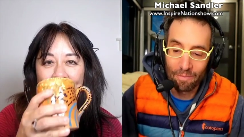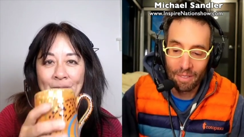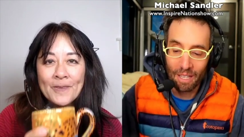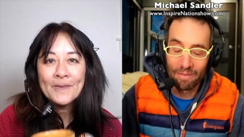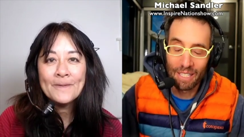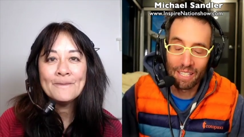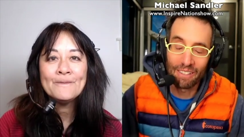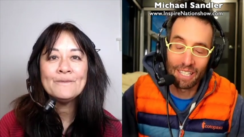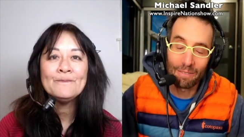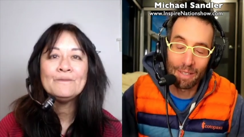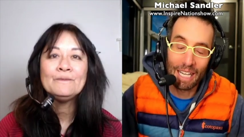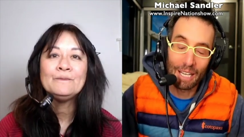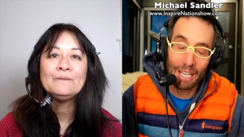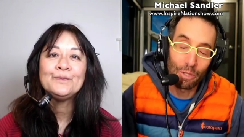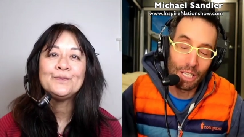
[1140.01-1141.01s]
Speaker 1: hearing in my head
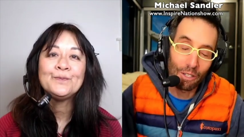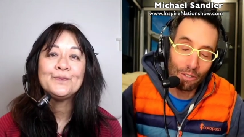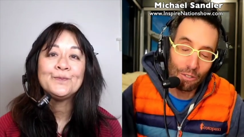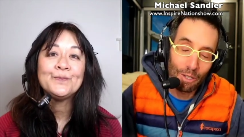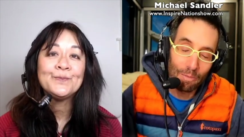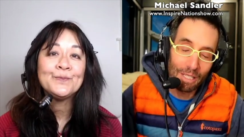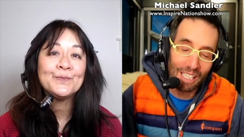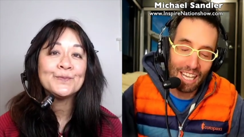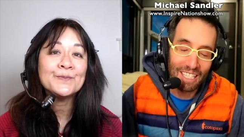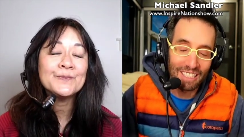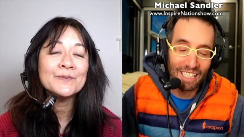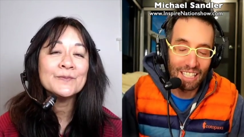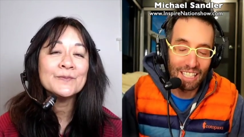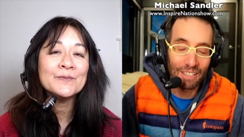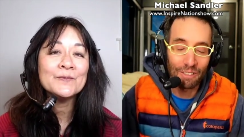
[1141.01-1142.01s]
without criminalizing it.
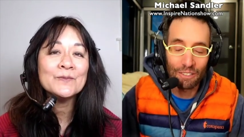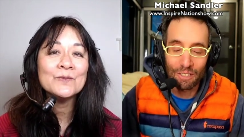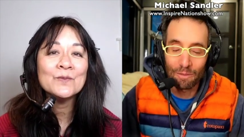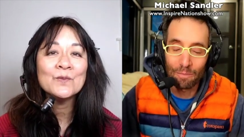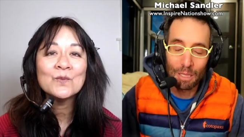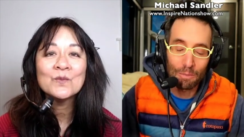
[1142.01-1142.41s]
There are some people